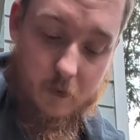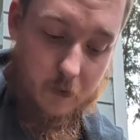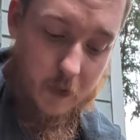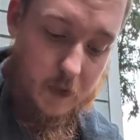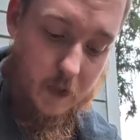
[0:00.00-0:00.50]

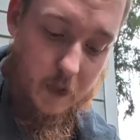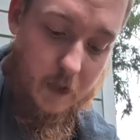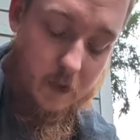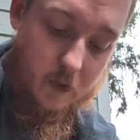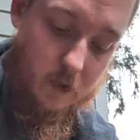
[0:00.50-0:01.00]
finishing
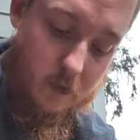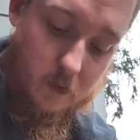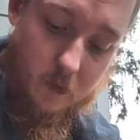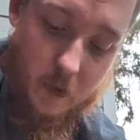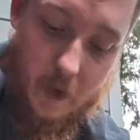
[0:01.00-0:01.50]
these.
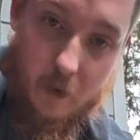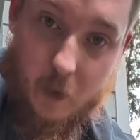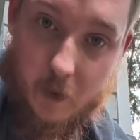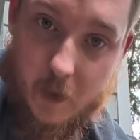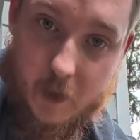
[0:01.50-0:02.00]
They have
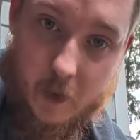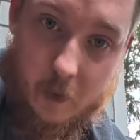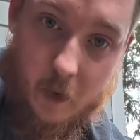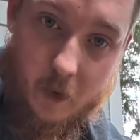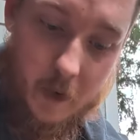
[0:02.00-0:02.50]
rivets in
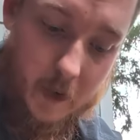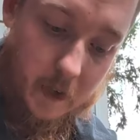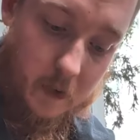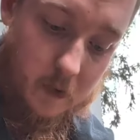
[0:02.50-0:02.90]
them already.